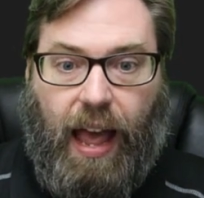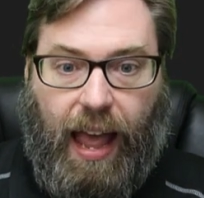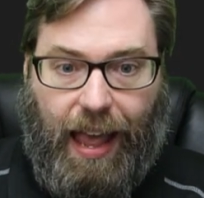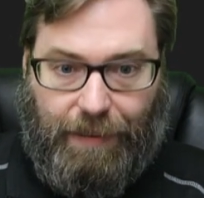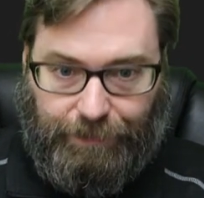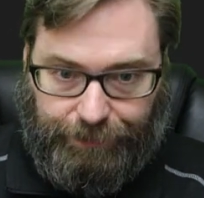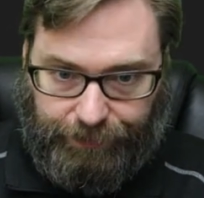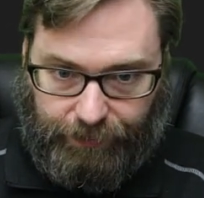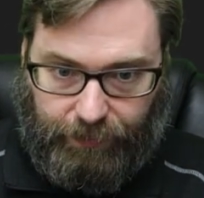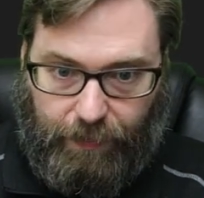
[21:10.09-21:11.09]
and
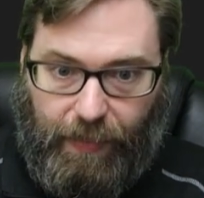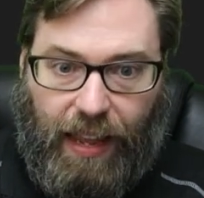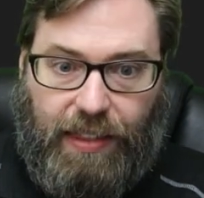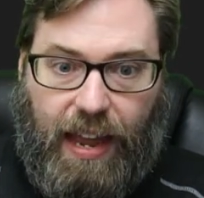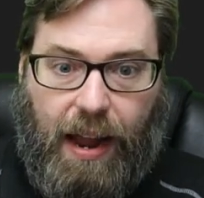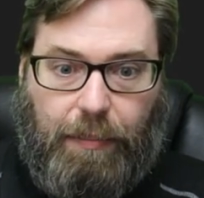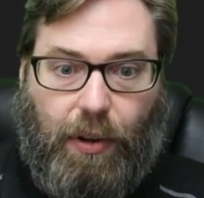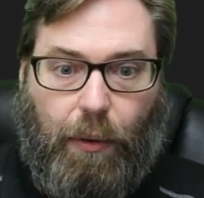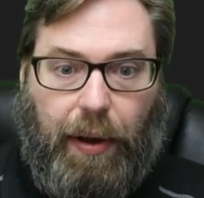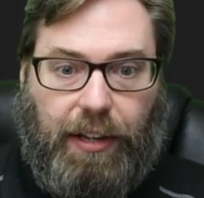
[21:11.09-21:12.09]
then I'm
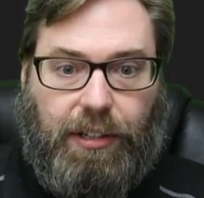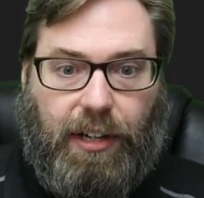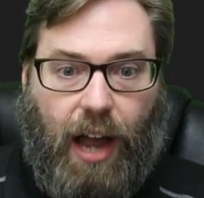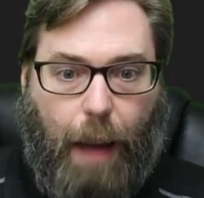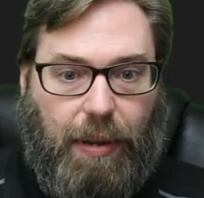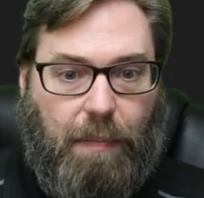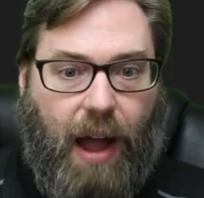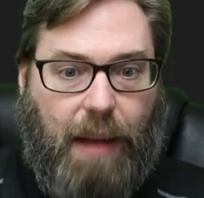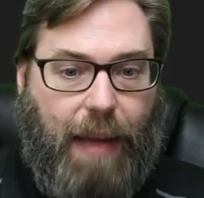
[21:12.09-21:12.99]
going to copy my